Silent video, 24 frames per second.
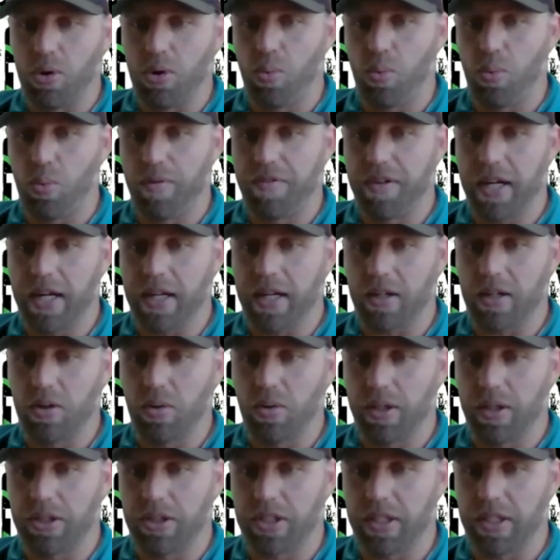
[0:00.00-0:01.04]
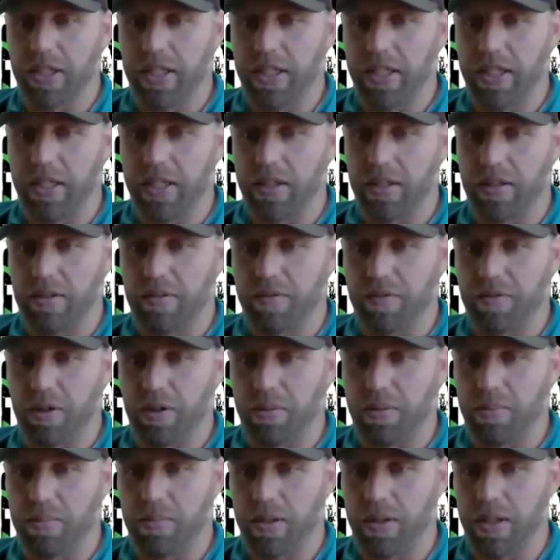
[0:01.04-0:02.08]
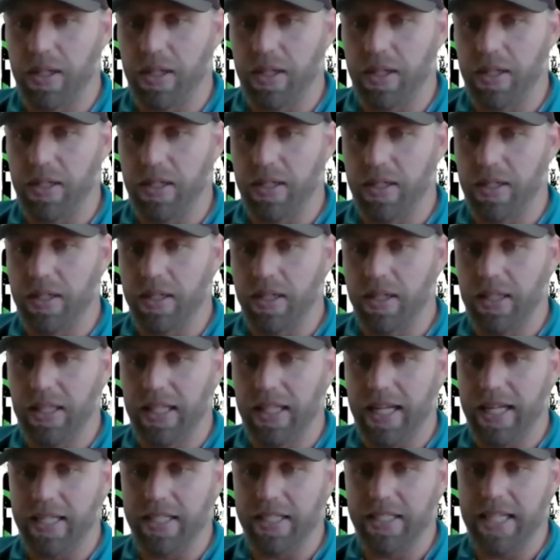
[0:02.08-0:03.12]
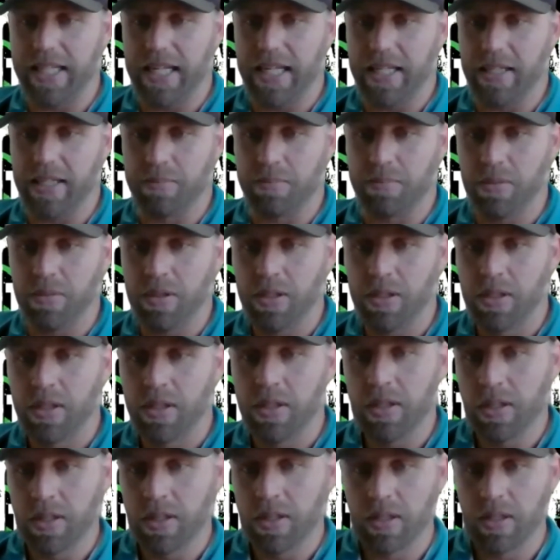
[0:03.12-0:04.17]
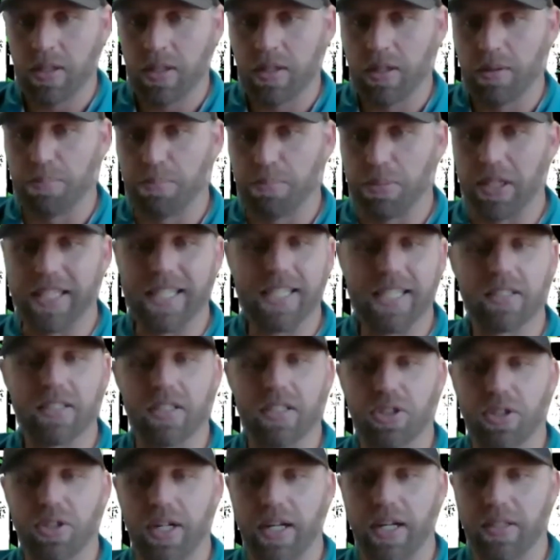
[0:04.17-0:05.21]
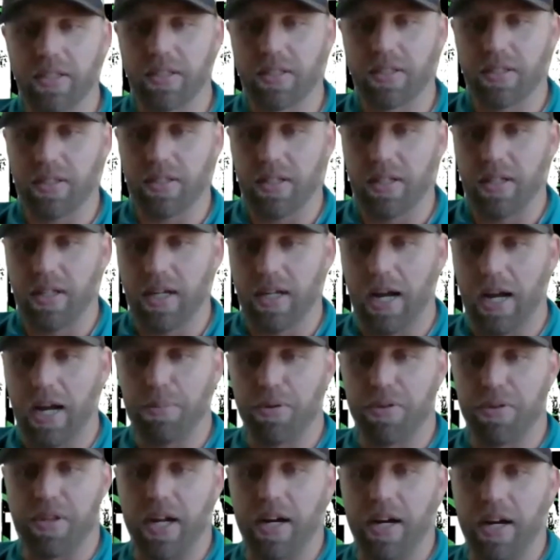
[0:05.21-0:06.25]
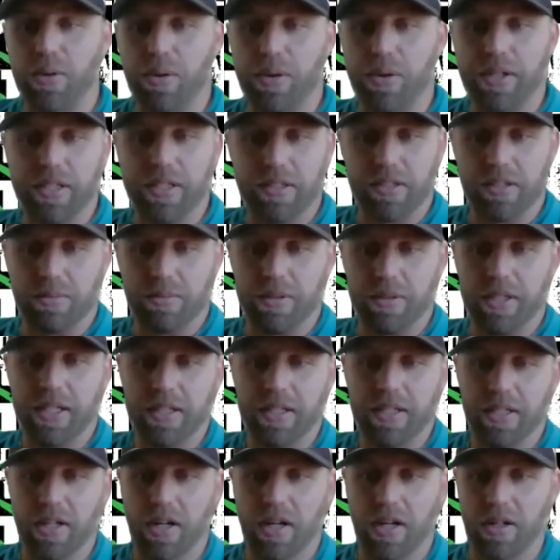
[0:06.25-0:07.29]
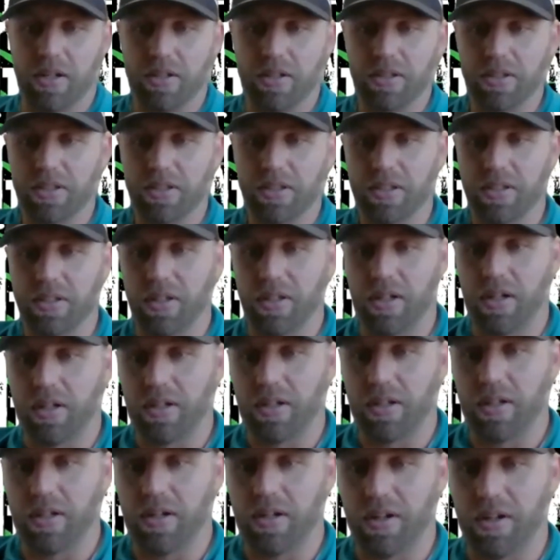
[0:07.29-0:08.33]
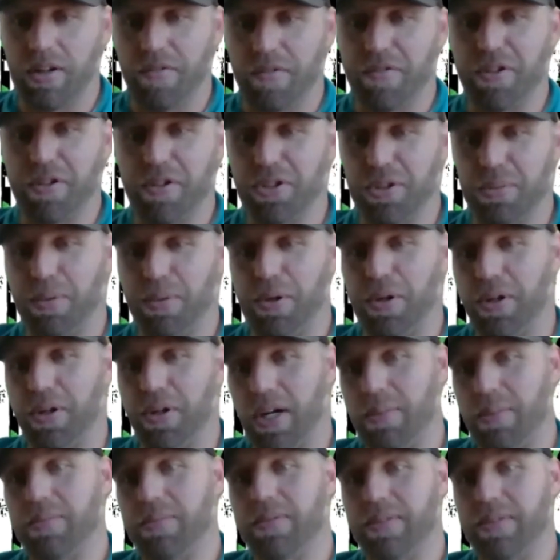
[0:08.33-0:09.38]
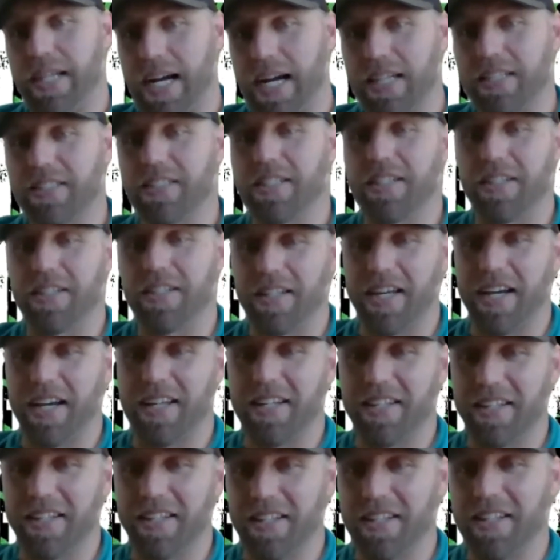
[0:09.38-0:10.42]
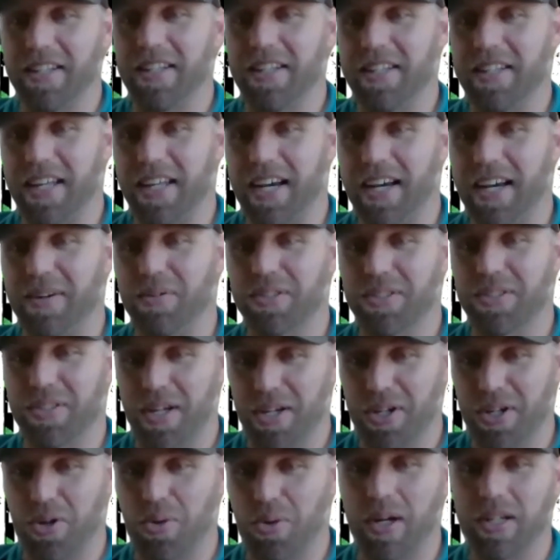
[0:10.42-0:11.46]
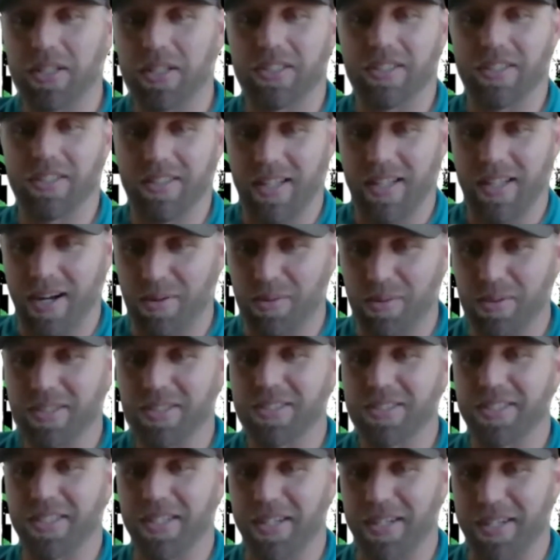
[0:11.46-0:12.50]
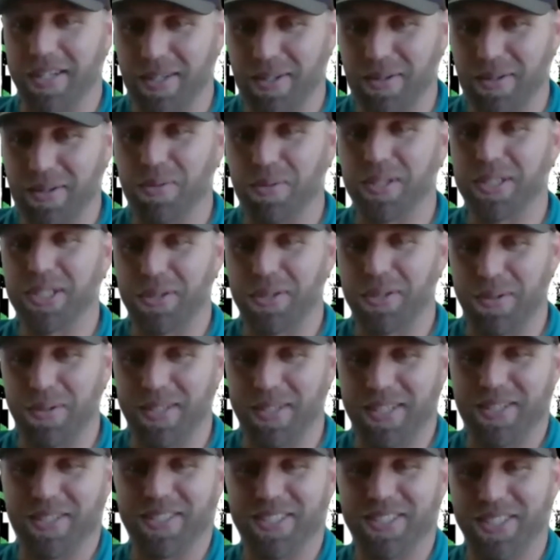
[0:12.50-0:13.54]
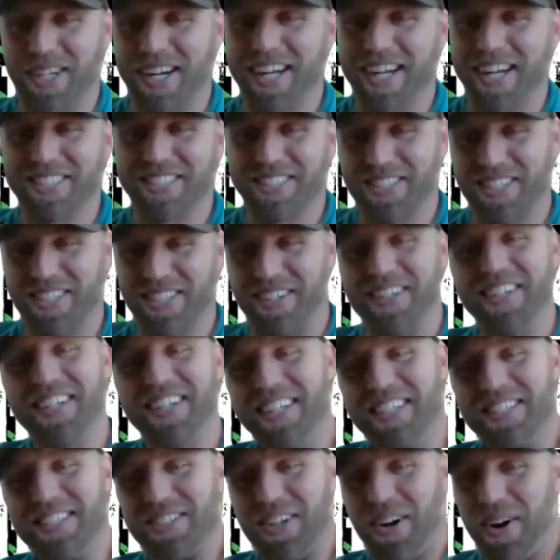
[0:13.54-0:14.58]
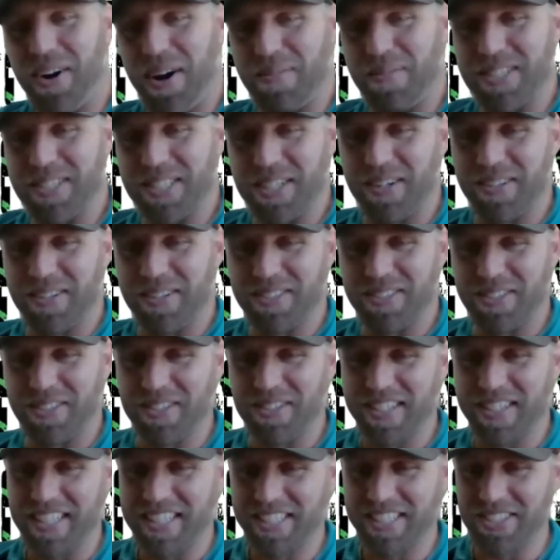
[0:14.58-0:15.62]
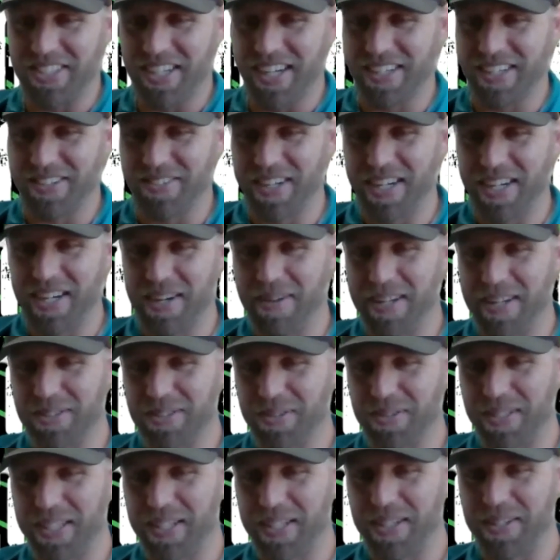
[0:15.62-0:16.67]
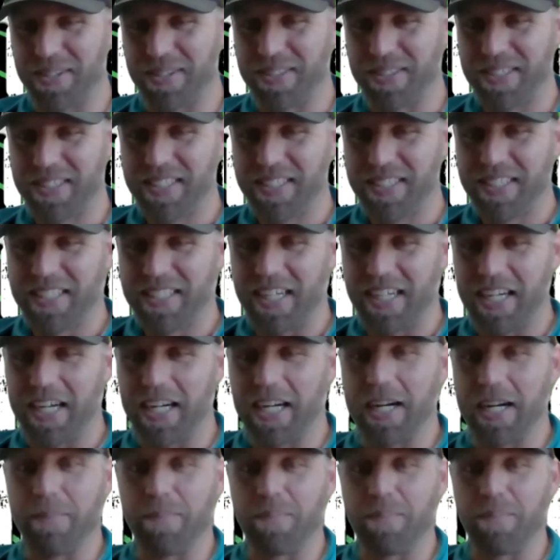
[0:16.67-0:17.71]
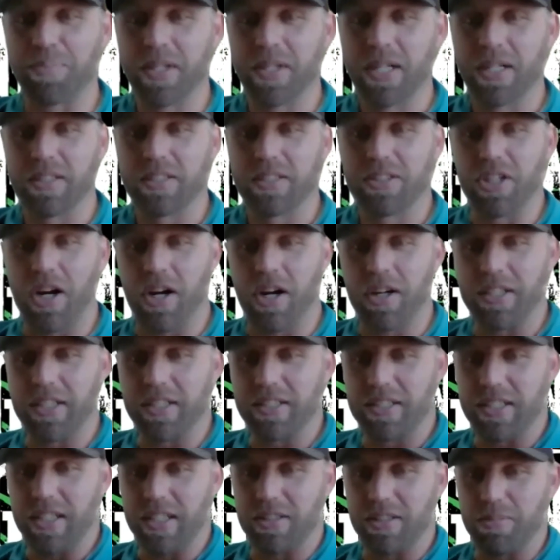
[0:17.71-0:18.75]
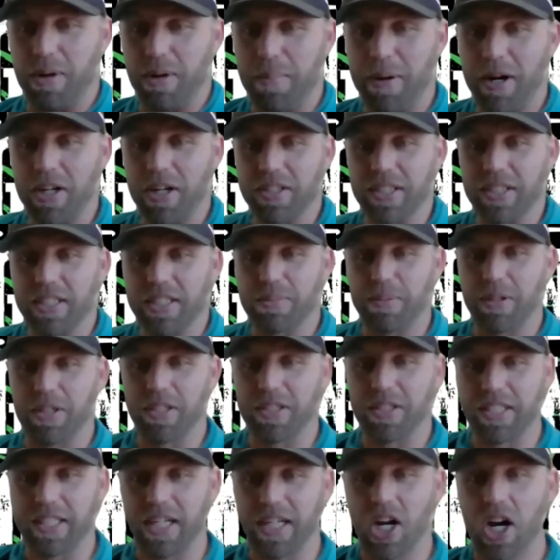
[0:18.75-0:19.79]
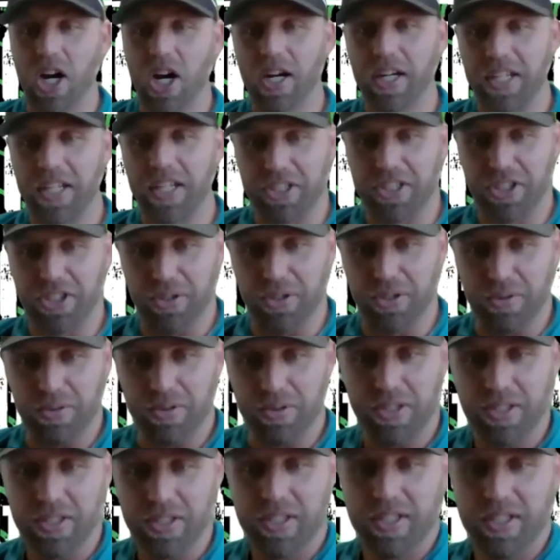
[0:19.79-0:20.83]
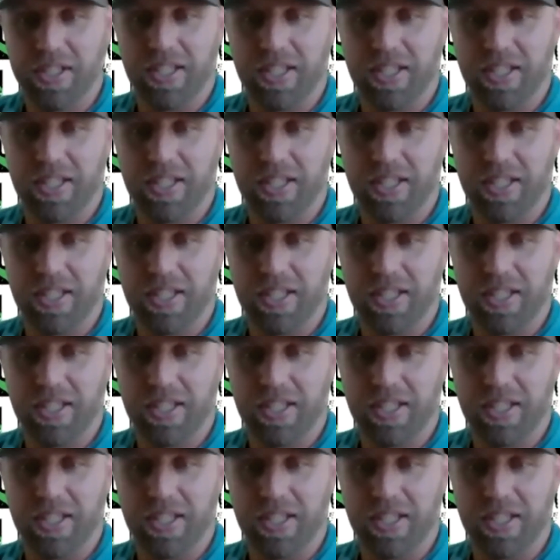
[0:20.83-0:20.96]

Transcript: We've got a question here from Elaine Dame. Please address hypothyroidism in dogs on a future program. That was not a question. That was what she wanted to address. So sorry, I'm just going through these, trying to read them as we go. Tanya says, my mare is experiencing hawk issues.